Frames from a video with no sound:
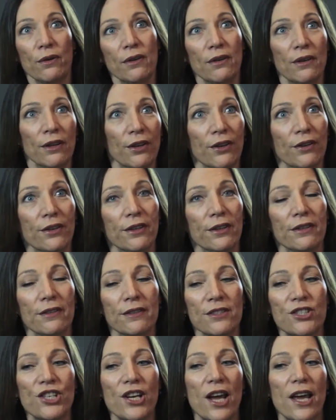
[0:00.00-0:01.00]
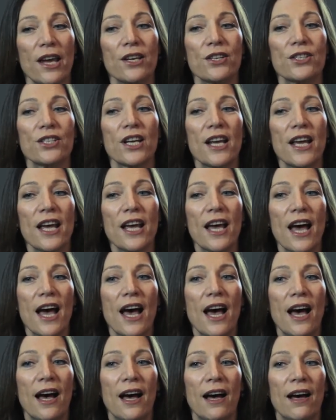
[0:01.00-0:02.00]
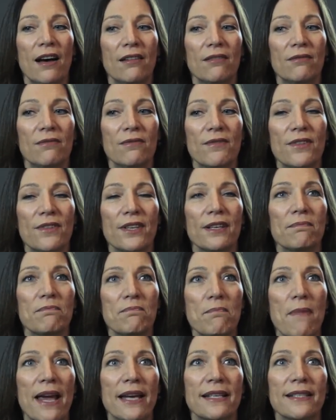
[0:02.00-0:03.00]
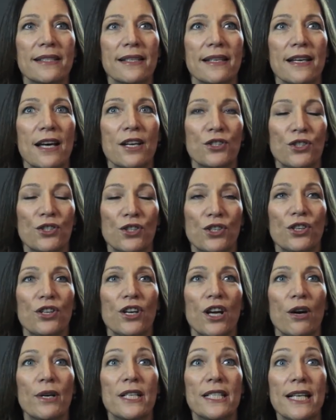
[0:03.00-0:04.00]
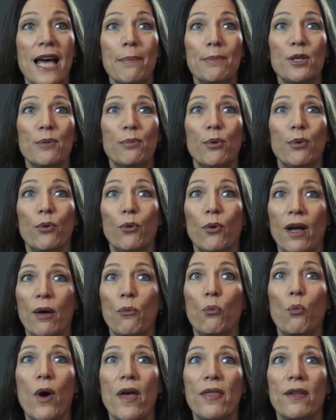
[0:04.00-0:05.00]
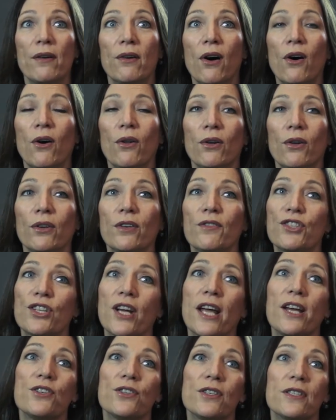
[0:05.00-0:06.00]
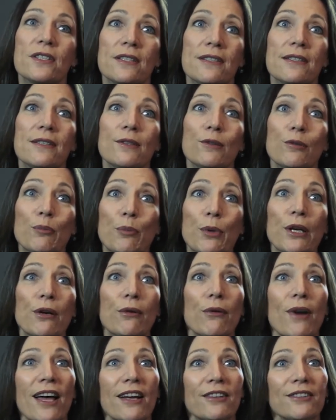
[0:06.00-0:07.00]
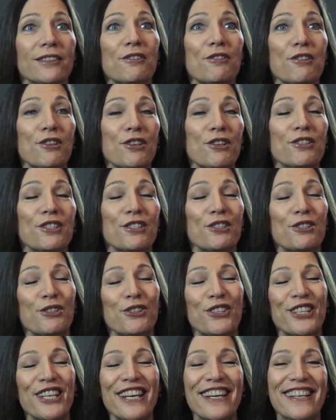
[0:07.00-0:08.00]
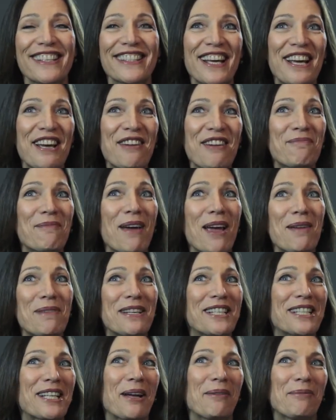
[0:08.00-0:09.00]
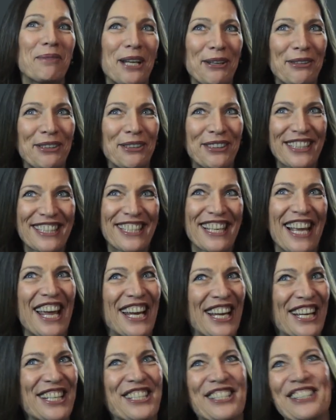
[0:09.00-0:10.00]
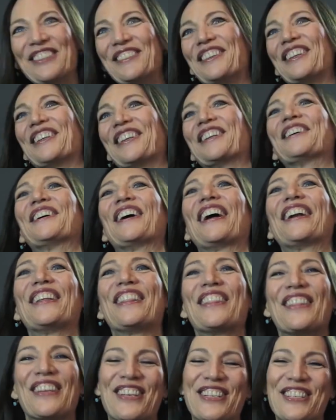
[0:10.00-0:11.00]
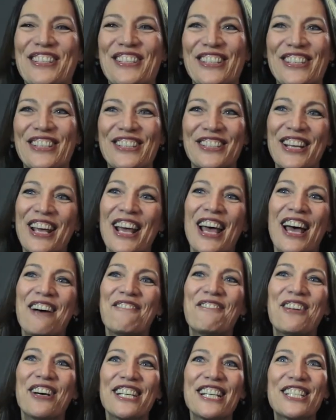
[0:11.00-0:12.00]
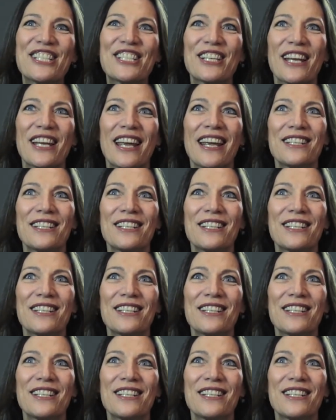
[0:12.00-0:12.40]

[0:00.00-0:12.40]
learn and change, that makes a studio adaptable and weather a whole lot of changes and still be around in 32 years. Maybe some people are saying I shouldn't be around in 32 years, but it's